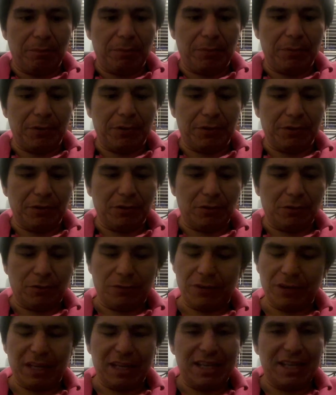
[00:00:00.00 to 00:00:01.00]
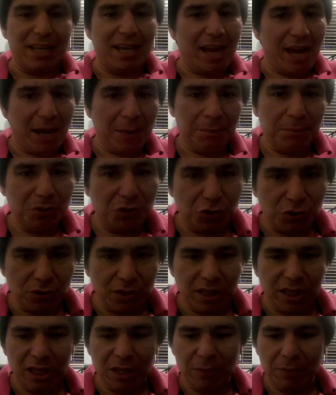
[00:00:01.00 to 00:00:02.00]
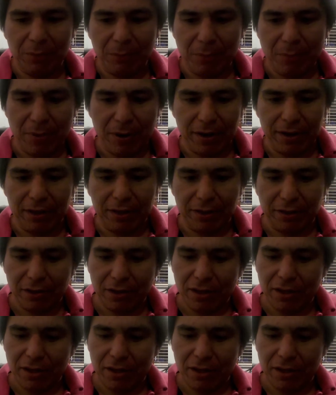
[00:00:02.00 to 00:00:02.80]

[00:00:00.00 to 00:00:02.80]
but like it happens to anybody.